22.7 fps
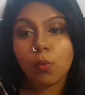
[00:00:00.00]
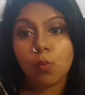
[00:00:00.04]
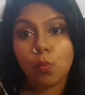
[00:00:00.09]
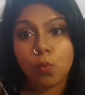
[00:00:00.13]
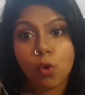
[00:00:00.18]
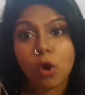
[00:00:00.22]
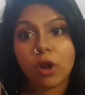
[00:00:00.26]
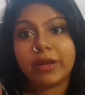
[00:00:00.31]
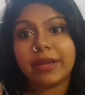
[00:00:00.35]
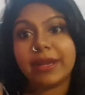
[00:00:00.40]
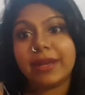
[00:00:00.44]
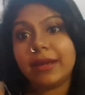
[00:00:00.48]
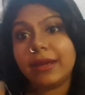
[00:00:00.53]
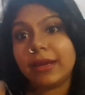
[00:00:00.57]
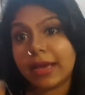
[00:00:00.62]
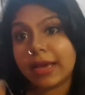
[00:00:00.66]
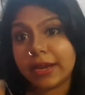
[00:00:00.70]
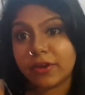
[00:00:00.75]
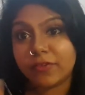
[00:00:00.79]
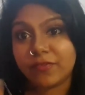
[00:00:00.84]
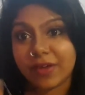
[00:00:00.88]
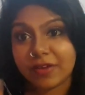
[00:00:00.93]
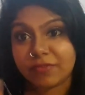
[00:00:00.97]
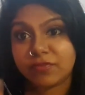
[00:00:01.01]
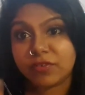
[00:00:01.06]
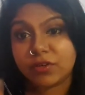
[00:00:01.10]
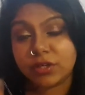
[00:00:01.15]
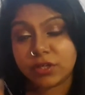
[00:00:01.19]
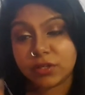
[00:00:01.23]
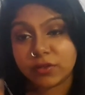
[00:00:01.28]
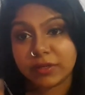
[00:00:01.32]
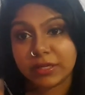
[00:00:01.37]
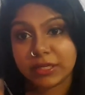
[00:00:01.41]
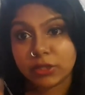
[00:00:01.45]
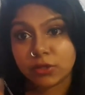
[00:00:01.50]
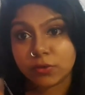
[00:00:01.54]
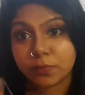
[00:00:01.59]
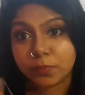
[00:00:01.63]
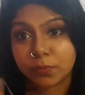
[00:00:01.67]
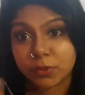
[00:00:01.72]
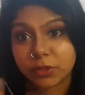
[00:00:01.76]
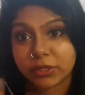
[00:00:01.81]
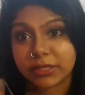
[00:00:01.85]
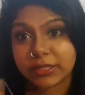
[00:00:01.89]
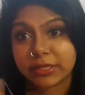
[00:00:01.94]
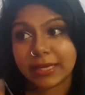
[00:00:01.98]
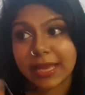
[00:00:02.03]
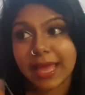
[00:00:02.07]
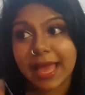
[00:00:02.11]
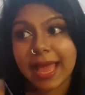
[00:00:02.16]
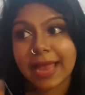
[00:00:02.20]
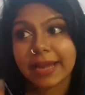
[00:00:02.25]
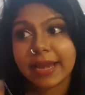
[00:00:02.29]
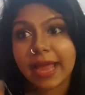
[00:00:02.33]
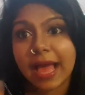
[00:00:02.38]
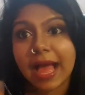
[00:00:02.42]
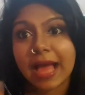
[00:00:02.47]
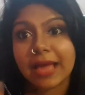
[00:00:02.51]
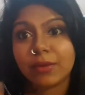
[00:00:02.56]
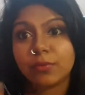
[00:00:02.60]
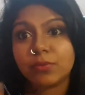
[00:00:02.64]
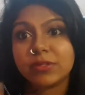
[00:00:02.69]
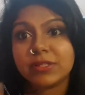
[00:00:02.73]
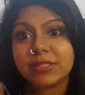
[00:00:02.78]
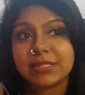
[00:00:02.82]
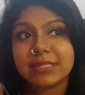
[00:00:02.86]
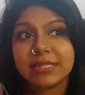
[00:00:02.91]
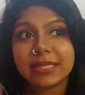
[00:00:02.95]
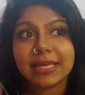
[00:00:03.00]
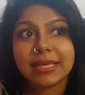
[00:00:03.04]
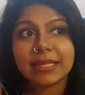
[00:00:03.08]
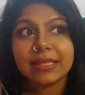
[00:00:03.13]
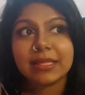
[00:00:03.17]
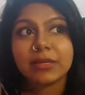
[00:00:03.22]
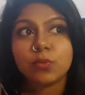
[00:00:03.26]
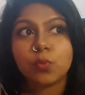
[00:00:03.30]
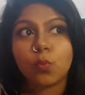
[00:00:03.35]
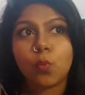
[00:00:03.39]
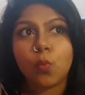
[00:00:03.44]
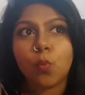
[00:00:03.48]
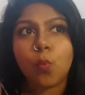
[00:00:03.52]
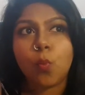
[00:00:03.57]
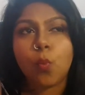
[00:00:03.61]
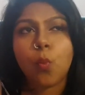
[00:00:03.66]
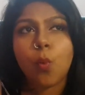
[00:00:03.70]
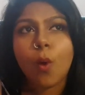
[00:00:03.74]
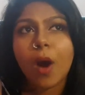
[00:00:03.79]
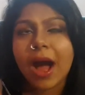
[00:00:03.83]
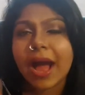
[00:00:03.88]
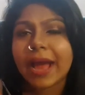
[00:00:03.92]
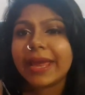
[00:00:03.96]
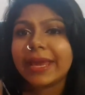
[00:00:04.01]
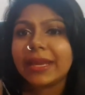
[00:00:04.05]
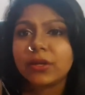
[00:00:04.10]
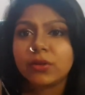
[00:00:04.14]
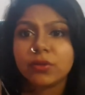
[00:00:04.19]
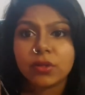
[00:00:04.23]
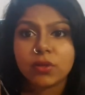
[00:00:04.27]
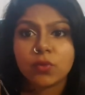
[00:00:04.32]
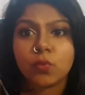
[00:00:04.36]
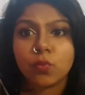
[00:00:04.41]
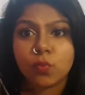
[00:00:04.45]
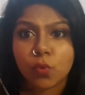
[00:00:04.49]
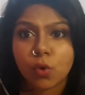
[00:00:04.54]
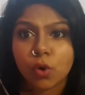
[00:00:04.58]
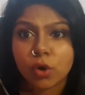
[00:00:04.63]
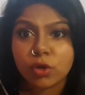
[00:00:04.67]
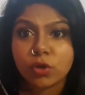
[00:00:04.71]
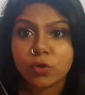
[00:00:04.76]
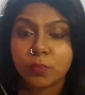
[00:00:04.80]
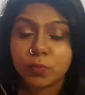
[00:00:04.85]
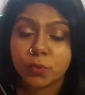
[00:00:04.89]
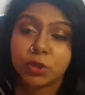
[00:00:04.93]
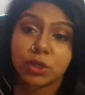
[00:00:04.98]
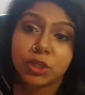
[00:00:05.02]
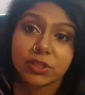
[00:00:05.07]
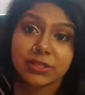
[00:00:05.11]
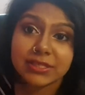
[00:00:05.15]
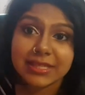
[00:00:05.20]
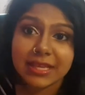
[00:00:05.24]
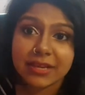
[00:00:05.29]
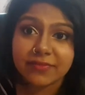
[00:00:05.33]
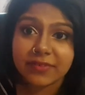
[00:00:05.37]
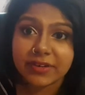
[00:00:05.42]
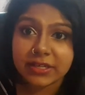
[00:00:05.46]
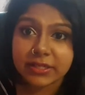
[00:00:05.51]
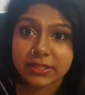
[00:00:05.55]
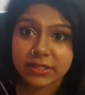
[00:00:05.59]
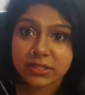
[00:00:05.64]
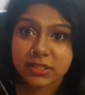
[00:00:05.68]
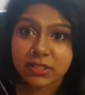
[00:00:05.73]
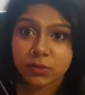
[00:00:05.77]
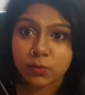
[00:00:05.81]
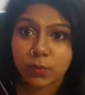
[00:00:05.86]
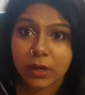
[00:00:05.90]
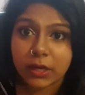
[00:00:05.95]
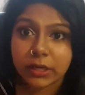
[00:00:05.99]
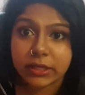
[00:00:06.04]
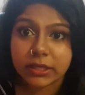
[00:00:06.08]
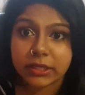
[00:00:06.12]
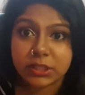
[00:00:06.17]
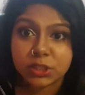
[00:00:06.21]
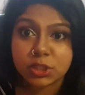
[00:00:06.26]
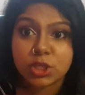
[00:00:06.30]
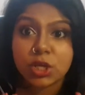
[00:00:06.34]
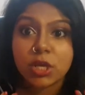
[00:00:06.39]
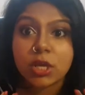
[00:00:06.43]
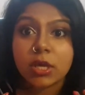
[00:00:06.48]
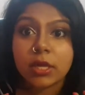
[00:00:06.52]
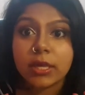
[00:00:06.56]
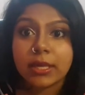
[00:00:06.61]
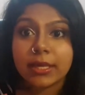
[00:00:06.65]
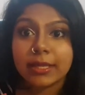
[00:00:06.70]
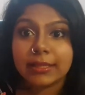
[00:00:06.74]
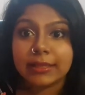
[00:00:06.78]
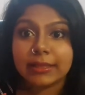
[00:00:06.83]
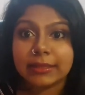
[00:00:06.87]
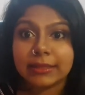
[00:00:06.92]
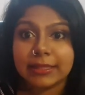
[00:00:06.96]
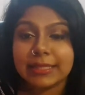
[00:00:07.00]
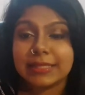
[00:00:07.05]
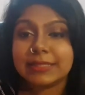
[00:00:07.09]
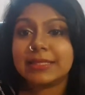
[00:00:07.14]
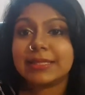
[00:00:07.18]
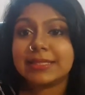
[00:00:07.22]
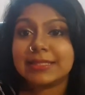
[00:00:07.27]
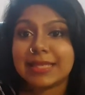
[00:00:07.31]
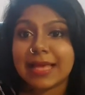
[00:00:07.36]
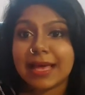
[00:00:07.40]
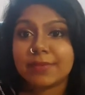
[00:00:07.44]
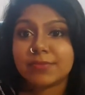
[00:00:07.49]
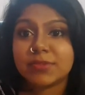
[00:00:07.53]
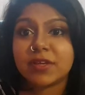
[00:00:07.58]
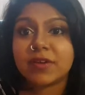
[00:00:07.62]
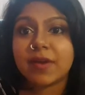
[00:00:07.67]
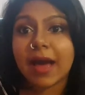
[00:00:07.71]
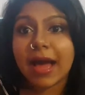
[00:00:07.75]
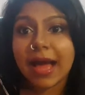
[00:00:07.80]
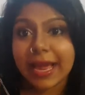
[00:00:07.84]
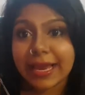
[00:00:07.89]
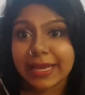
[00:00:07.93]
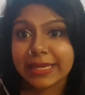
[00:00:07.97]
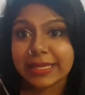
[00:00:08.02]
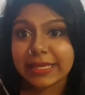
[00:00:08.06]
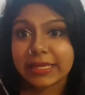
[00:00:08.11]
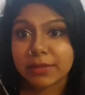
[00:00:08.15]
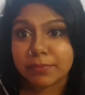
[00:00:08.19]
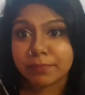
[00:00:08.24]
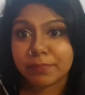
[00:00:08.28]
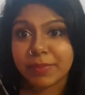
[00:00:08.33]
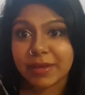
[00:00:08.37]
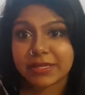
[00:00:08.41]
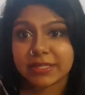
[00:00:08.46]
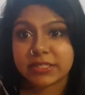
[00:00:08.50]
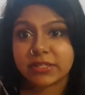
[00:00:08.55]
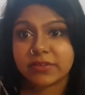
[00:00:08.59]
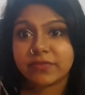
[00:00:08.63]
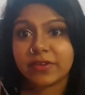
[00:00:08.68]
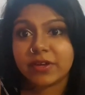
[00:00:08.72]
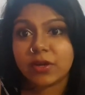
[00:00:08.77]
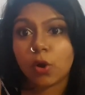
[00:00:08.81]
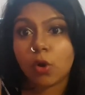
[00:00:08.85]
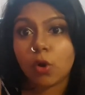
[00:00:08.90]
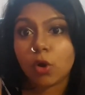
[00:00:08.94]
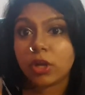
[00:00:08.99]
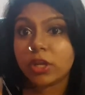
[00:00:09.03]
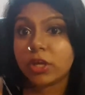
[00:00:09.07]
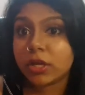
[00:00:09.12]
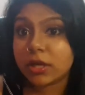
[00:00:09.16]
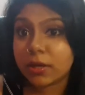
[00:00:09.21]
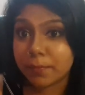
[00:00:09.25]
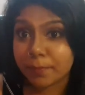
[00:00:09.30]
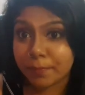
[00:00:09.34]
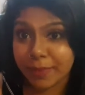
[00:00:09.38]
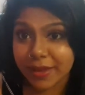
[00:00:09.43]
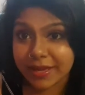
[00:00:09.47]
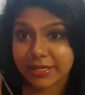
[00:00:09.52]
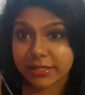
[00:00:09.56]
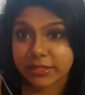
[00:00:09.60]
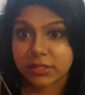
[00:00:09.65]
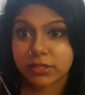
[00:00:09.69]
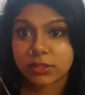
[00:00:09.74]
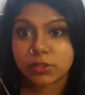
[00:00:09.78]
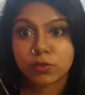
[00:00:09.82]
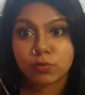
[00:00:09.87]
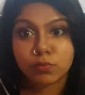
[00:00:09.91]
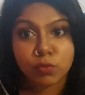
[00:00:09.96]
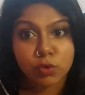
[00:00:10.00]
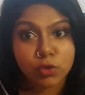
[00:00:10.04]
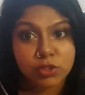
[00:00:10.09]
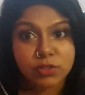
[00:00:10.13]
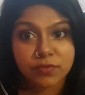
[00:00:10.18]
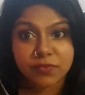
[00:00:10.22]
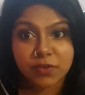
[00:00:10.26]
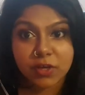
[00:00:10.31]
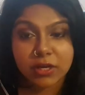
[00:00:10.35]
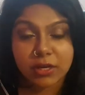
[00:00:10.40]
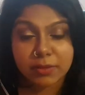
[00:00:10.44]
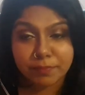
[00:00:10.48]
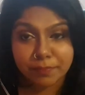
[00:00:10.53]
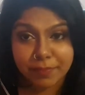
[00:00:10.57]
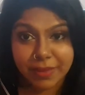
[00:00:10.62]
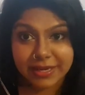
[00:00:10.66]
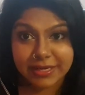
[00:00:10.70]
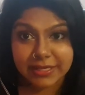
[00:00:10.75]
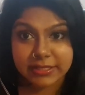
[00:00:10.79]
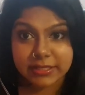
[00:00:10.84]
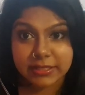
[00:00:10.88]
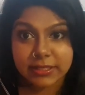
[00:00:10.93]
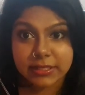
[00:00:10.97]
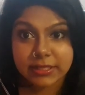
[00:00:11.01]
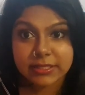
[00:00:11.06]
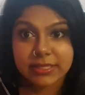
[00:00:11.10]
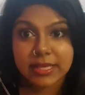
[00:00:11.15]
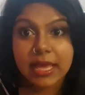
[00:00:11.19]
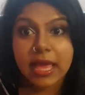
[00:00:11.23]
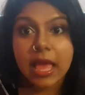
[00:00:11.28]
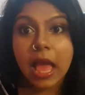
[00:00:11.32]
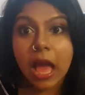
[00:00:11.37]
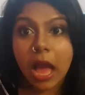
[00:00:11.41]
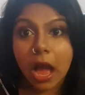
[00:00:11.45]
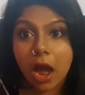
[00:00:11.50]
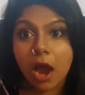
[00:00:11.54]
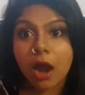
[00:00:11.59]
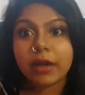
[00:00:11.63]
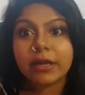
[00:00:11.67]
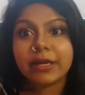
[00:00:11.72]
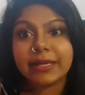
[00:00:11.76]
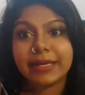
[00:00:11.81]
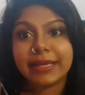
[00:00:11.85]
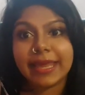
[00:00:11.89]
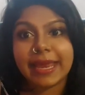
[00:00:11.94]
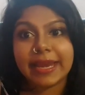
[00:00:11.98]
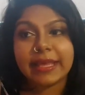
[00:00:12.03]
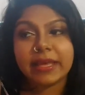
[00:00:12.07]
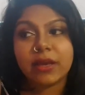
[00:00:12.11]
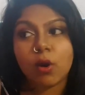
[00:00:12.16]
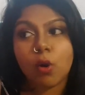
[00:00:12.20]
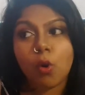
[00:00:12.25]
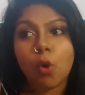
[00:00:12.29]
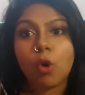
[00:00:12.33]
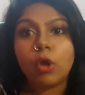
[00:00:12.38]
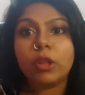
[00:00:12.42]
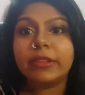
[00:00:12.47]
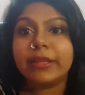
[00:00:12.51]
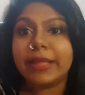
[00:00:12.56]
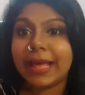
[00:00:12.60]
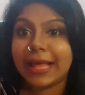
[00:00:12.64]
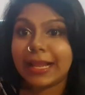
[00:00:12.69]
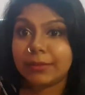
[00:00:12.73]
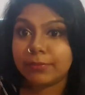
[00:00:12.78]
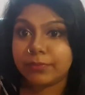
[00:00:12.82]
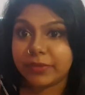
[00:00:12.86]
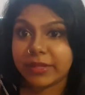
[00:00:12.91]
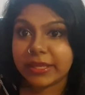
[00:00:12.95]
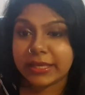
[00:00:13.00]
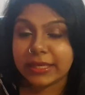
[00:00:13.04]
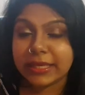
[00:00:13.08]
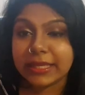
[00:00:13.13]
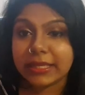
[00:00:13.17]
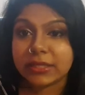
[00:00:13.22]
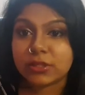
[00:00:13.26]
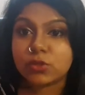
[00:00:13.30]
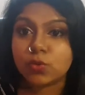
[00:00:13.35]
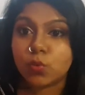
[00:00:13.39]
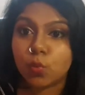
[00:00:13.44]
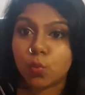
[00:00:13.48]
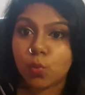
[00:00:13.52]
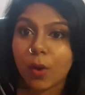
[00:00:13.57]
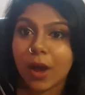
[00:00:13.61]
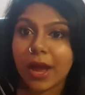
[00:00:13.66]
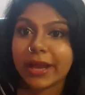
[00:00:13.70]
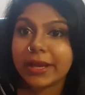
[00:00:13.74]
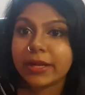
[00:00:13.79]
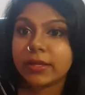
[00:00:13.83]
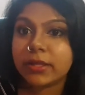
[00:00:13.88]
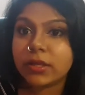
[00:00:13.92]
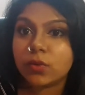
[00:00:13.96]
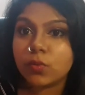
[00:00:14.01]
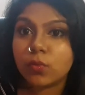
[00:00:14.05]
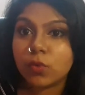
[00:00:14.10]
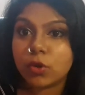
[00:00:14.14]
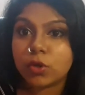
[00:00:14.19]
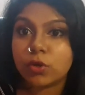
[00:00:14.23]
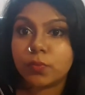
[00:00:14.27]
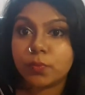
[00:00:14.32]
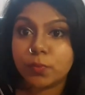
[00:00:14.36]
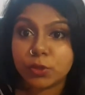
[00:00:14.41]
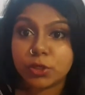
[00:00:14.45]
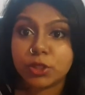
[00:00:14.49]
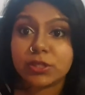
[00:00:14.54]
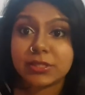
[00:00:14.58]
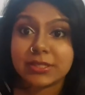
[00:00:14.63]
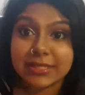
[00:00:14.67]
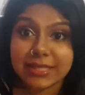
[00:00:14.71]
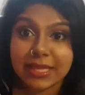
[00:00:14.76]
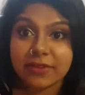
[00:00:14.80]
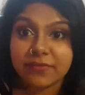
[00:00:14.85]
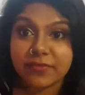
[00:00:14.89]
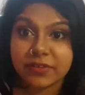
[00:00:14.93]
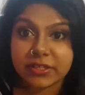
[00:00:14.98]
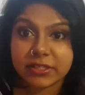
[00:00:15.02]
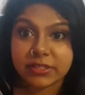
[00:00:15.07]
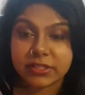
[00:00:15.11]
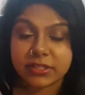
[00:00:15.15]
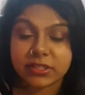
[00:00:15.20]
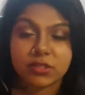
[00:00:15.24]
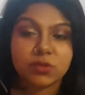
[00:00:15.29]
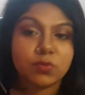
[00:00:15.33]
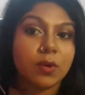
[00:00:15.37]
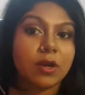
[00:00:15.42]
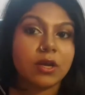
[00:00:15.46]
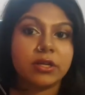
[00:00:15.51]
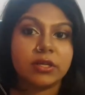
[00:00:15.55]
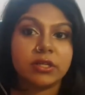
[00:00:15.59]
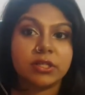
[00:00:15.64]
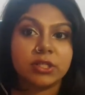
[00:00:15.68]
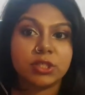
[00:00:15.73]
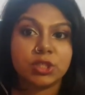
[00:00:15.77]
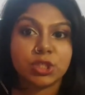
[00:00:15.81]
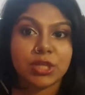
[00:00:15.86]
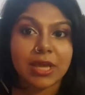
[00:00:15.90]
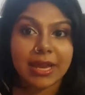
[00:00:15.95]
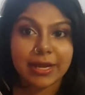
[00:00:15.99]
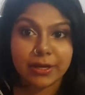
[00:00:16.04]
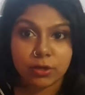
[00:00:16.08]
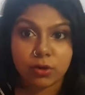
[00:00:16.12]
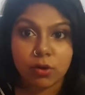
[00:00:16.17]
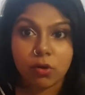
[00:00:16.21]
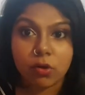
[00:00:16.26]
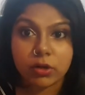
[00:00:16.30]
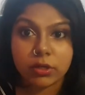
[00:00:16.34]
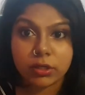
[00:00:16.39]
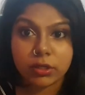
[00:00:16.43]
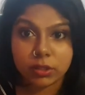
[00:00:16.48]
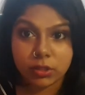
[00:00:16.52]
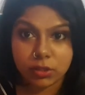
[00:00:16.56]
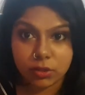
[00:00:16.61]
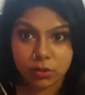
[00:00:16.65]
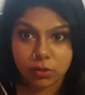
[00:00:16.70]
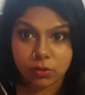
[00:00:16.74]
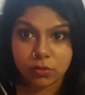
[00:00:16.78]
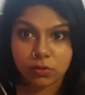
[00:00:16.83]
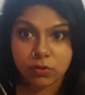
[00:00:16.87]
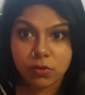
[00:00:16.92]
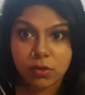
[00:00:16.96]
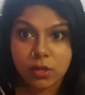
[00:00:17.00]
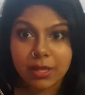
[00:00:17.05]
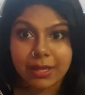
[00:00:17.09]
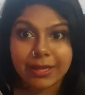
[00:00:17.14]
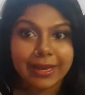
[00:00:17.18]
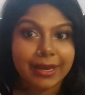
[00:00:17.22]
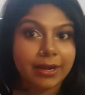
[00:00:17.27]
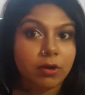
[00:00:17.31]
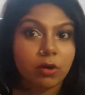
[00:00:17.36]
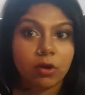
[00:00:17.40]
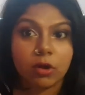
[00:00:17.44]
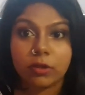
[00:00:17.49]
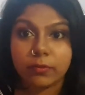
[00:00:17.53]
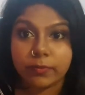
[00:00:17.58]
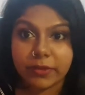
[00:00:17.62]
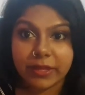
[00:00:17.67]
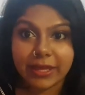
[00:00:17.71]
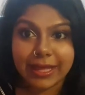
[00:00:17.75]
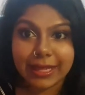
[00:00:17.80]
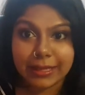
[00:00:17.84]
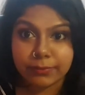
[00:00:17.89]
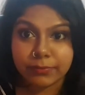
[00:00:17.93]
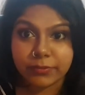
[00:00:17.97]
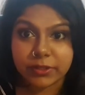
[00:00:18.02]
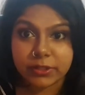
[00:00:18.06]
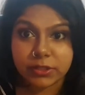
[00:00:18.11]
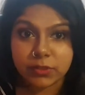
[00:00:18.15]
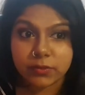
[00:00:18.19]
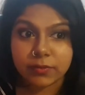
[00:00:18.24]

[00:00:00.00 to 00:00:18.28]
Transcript: what kind of effort you need to put in. And I would say that, why do you want to put yourself at a disadvantage? These exams are highly competitive, and all your competitors, or most of your competitors, are getting all the help they need. So why do you want to put yourself at a disadvantage and not get all the help that